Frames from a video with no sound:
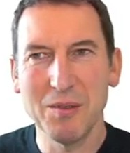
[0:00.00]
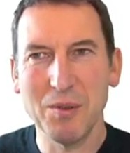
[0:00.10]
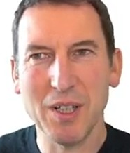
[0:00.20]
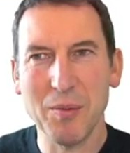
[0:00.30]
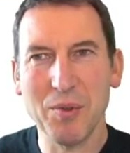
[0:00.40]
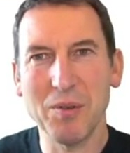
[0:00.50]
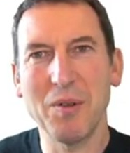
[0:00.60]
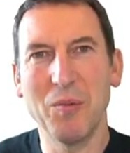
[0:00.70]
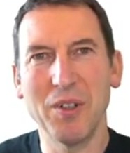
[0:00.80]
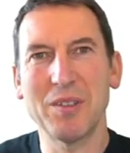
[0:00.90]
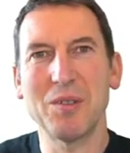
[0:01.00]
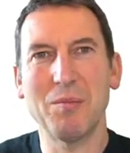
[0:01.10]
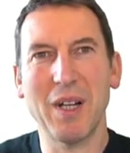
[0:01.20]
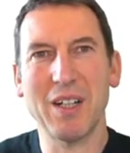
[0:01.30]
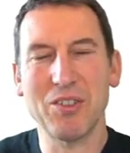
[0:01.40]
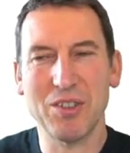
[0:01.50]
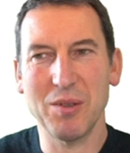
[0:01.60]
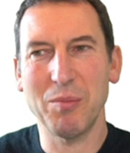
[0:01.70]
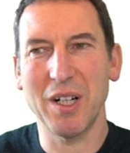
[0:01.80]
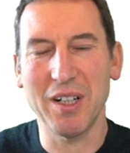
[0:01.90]
Well, I probably want to match
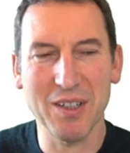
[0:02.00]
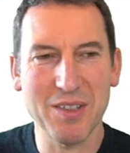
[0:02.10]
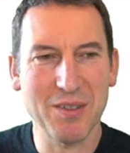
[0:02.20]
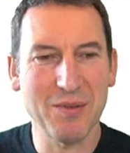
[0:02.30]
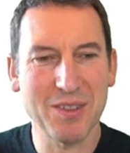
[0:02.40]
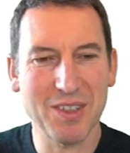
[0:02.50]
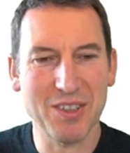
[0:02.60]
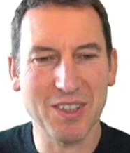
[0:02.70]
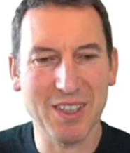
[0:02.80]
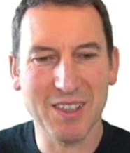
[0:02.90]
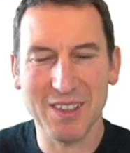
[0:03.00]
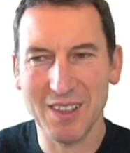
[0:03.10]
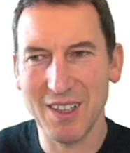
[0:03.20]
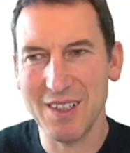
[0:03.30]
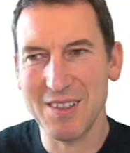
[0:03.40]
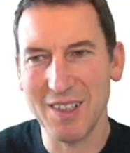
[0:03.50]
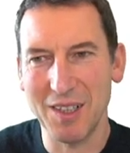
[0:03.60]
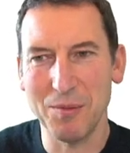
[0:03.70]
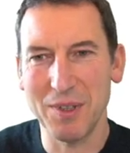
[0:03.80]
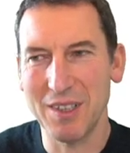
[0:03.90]
the bars such that I
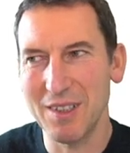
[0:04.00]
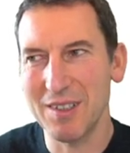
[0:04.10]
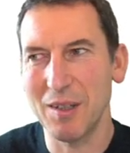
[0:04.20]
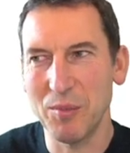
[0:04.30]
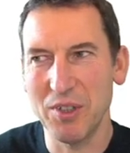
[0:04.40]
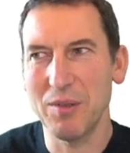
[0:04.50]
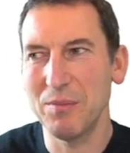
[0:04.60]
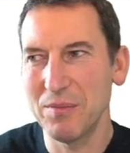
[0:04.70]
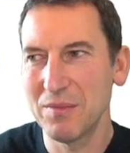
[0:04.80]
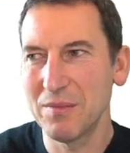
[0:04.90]
stay within the same rhythm.